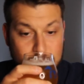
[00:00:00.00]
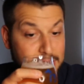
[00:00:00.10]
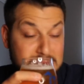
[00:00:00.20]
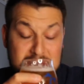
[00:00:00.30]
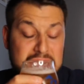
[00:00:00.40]

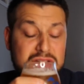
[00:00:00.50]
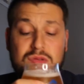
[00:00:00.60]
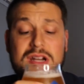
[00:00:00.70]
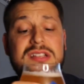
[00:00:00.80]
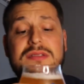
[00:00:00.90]
And it
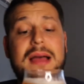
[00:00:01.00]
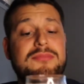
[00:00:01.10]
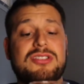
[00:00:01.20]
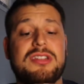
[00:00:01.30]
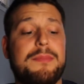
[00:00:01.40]
is what it is.
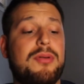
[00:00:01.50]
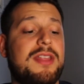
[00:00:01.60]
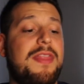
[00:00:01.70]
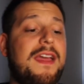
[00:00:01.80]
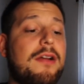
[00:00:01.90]
I'm just going to
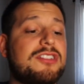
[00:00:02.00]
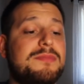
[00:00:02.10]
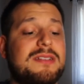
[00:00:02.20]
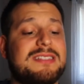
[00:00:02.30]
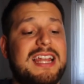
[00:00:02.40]
put it there. It
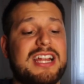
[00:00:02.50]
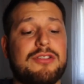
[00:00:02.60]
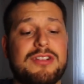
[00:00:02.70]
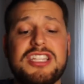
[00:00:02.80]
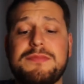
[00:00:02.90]
smells kind of
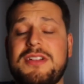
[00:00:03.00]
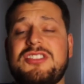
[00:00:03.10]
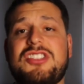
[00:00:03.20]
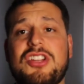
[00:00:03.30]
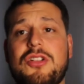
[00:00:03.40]
crisp,
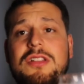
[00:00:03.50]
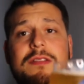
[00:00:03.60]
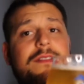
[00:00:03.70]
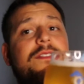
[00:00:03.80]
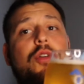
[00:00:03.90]
but
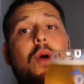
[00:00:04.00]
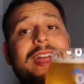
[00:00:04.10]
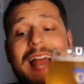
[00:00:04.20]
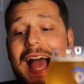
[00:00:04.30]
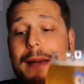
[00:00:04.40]
still
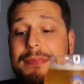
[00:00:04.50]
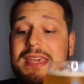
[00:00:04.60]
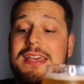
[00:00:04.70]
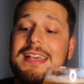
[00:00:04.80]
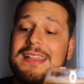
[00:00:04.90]
quite
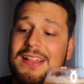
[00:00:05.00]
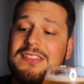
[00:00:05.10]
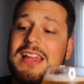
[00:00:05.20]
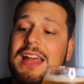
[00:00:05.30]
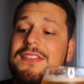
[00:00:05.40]
hoppy.
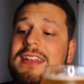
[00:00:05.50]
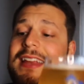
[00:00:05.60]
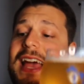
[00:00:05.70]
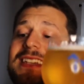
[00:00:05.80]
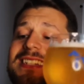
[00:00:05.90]
Let's dive
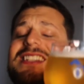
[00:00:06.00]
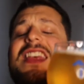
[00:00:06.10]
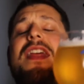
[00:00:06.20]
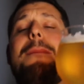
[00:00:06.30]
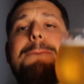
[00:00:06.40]
in, guys. It's
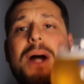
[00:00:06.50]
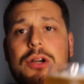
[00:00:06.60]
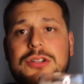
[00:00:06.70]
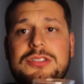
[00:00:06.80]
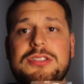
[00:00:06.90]
the
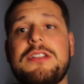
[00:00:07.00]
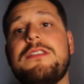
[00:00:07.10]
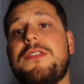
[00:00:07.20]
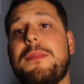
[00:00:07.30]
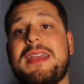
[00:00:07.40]
Burst
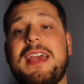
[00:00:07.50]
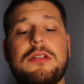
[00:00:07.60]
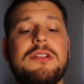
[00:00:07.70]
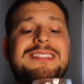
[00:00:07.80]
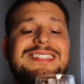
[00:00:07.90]
from
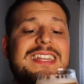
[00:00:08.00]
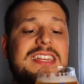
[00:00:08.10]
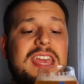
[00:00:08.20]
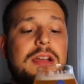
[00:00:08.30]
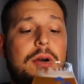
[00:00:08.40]
Mikkeller San
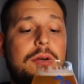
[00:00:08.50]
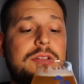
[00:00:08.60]
Diego.